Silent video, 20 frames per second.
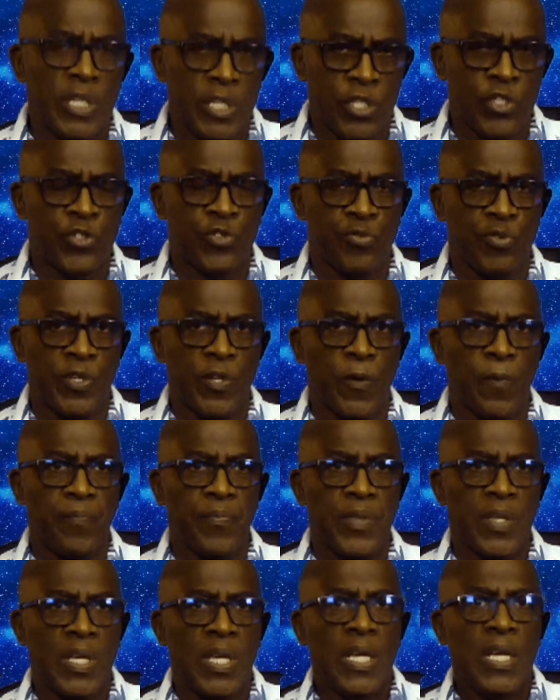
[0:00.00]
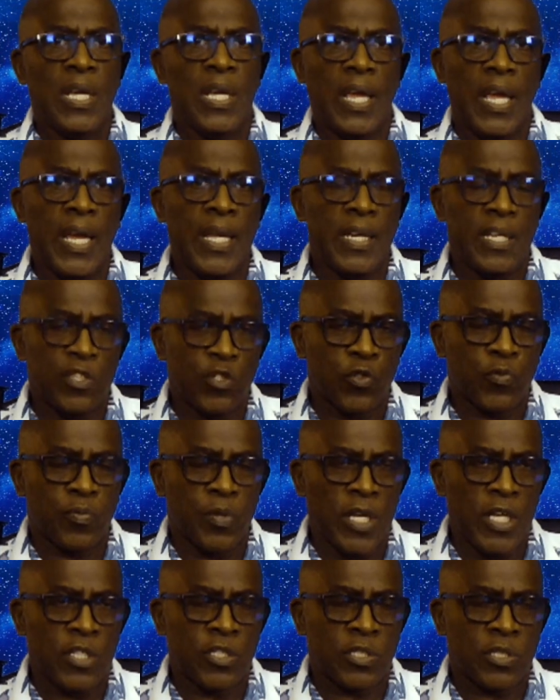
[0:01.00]
Israel. And
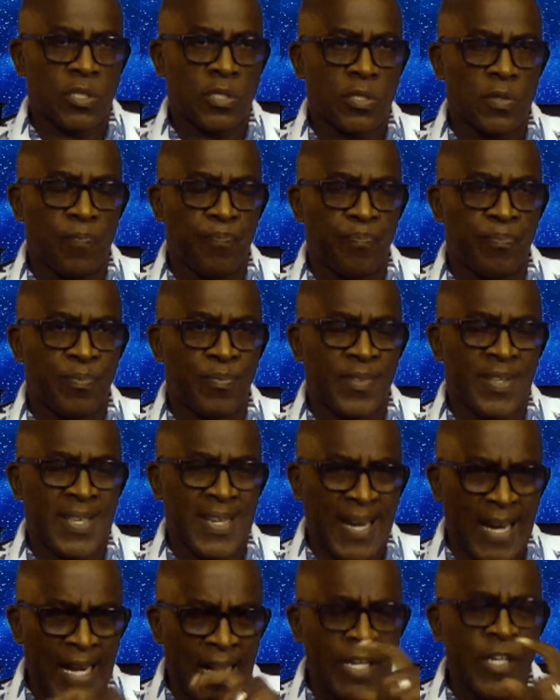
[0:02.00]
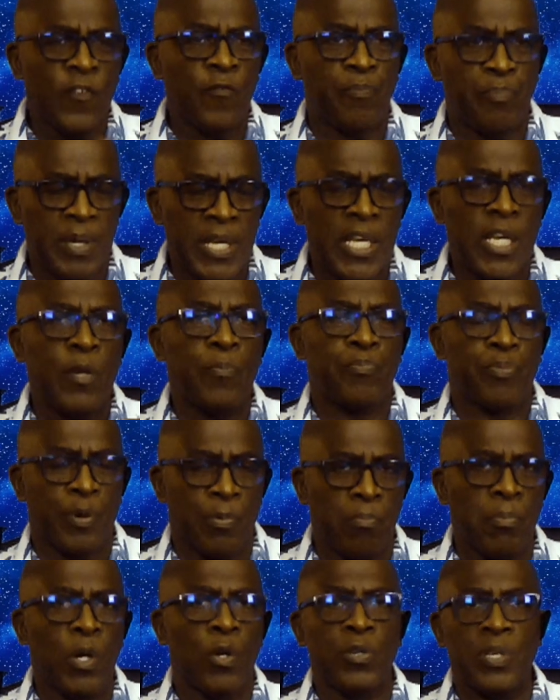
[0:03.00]
it's kind of being
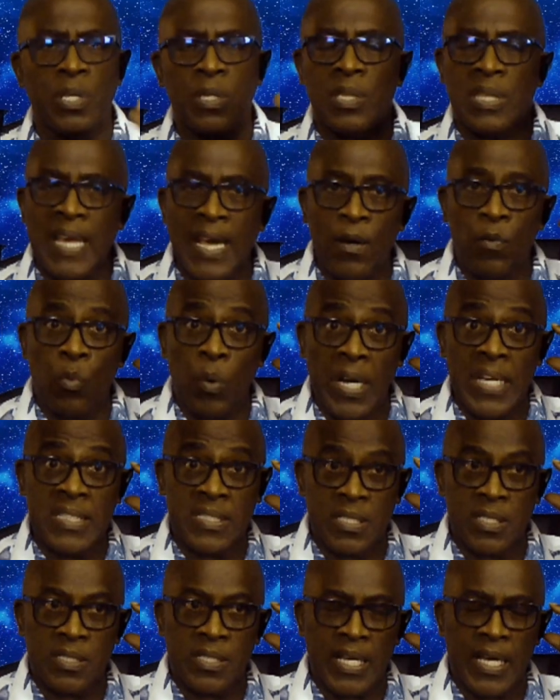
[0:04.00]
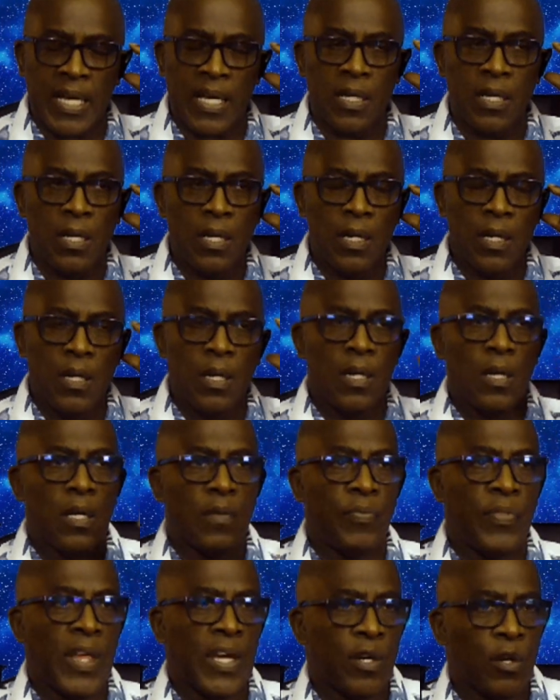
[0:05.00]
promoted that way today,
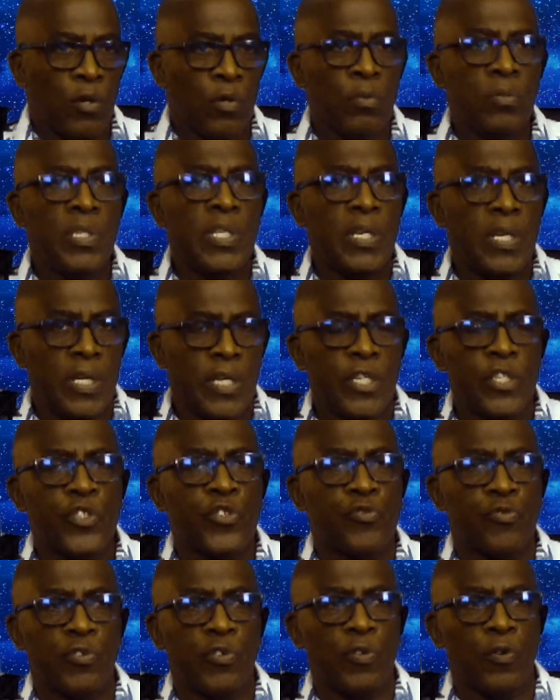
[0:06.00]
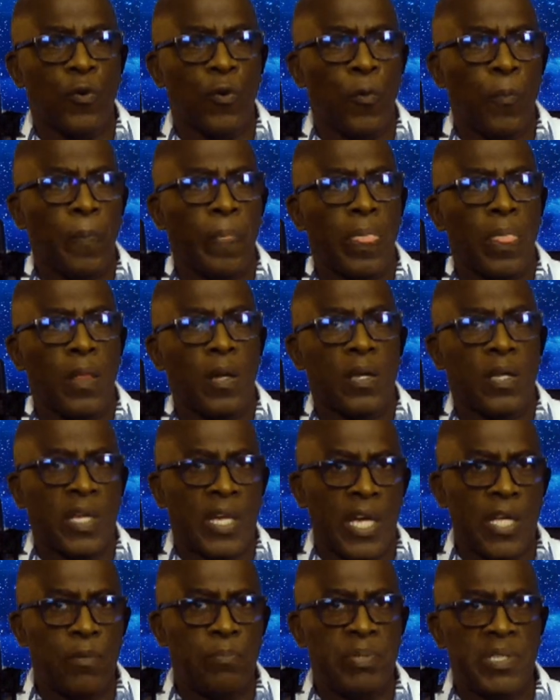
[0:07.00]
that only Israel
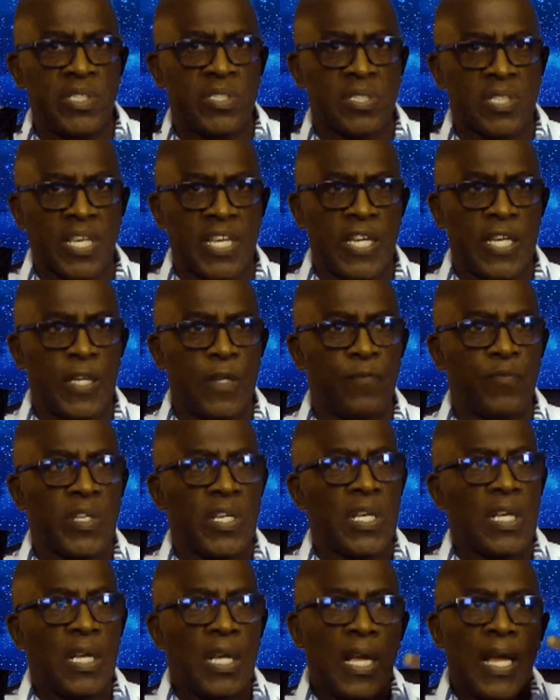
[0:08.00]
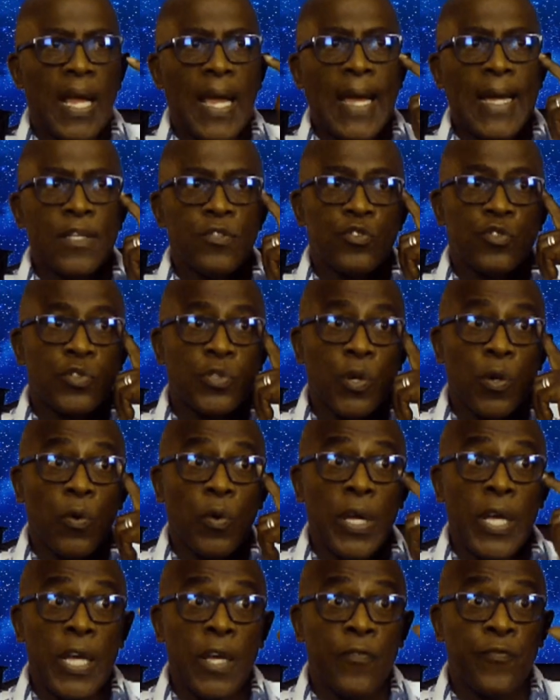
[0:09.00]
can be saved. And
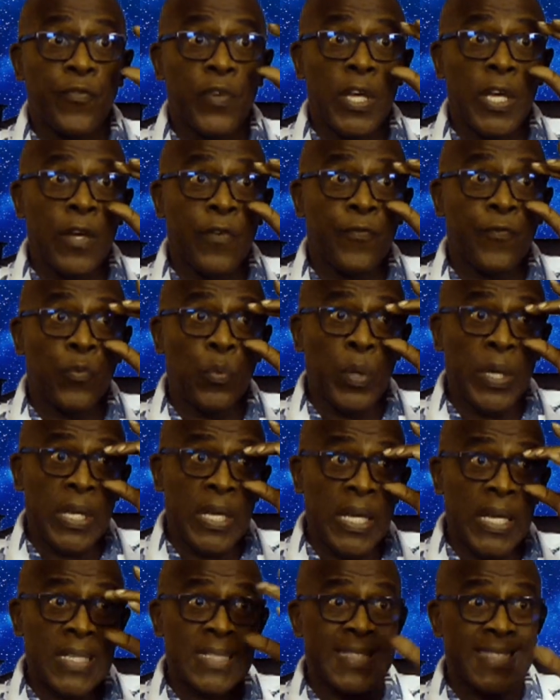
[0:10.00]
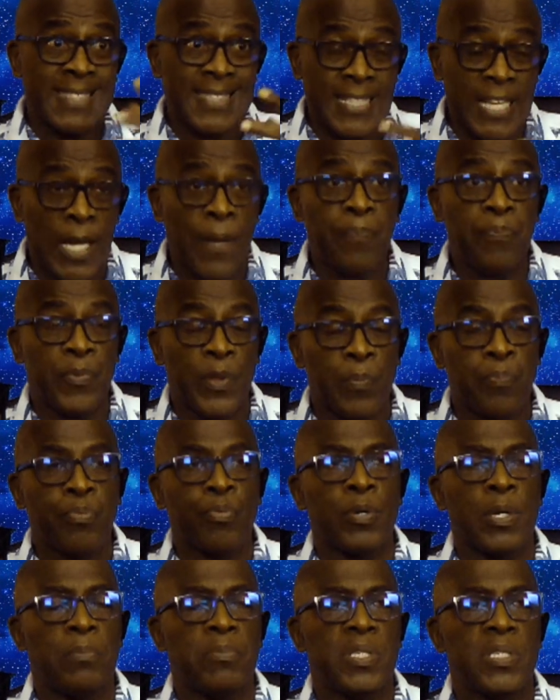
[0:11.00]
so if we accept the
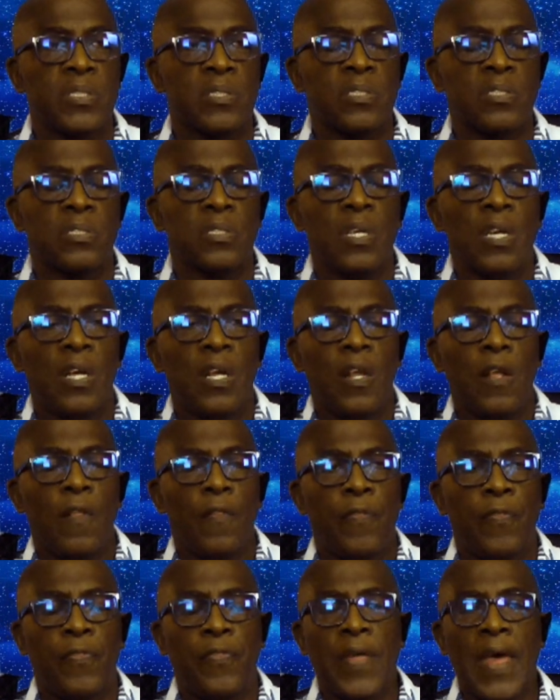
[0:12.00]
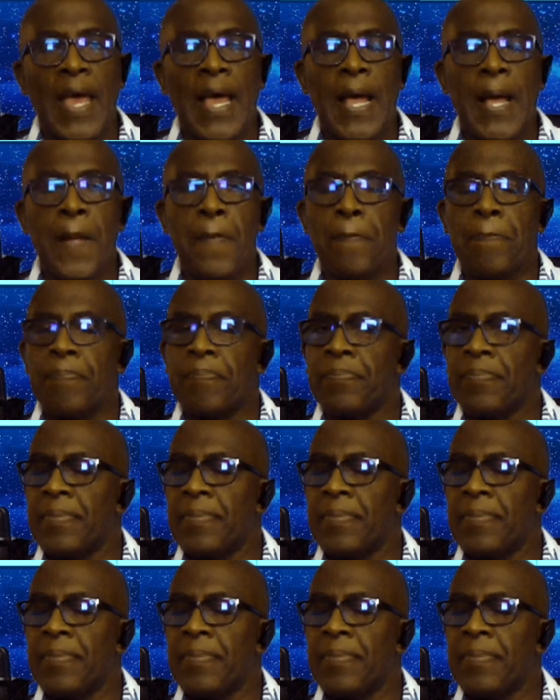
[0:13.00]
premise that